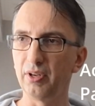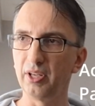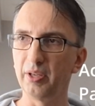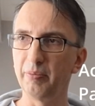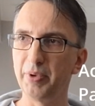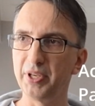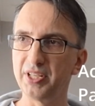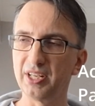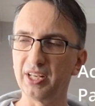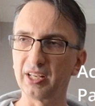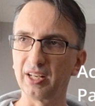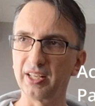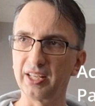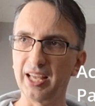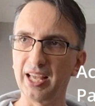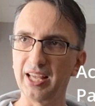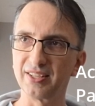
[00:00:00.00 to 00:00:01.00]
it
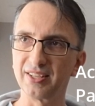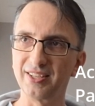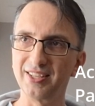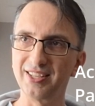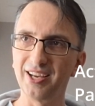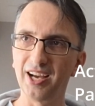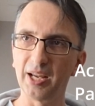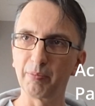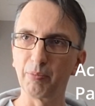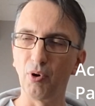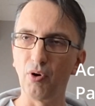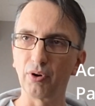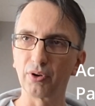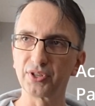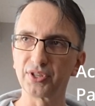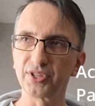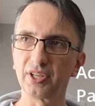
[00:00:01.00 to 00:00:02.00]
basically is a DI
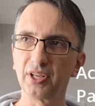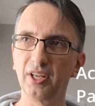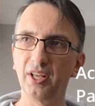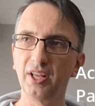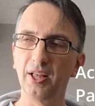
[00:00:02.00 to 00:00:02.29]
box